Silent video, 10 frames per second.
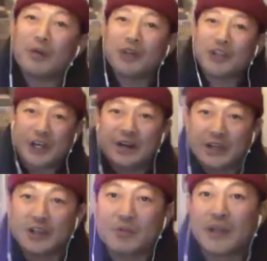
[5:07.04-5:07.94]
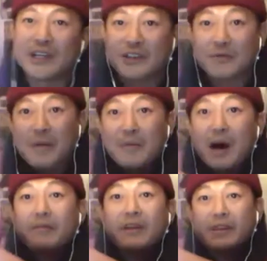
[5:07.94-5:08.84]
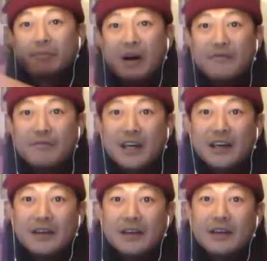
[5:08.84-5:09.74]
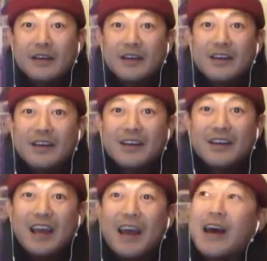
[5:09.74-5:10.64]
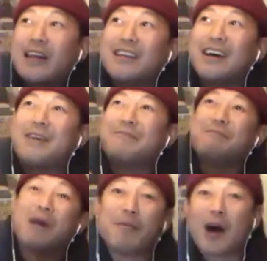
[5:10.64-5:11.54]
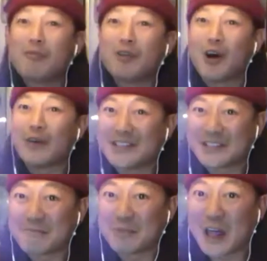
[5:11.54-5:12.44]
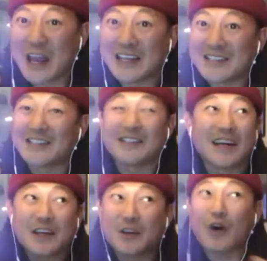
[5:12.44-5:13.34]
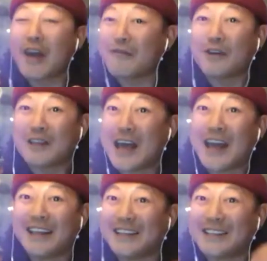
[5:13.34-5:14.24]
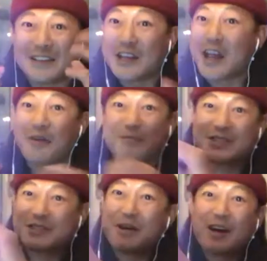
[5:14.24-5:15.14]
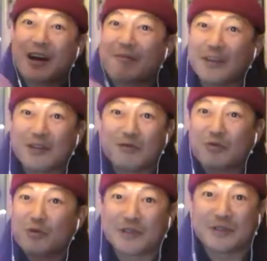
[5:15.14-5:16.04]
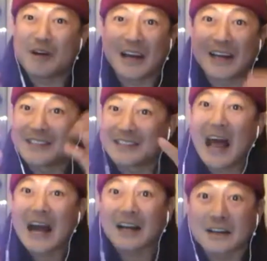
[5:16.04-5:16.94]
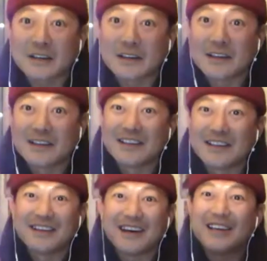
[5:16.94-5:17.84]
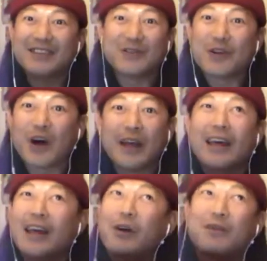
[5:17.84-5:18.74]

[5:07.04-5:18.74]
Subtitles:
shared a duplex, so my mom lived above me. And my mom would always complain. She's like, every night this terrible smell come in the room, smell like skunk. I don't know. And then I was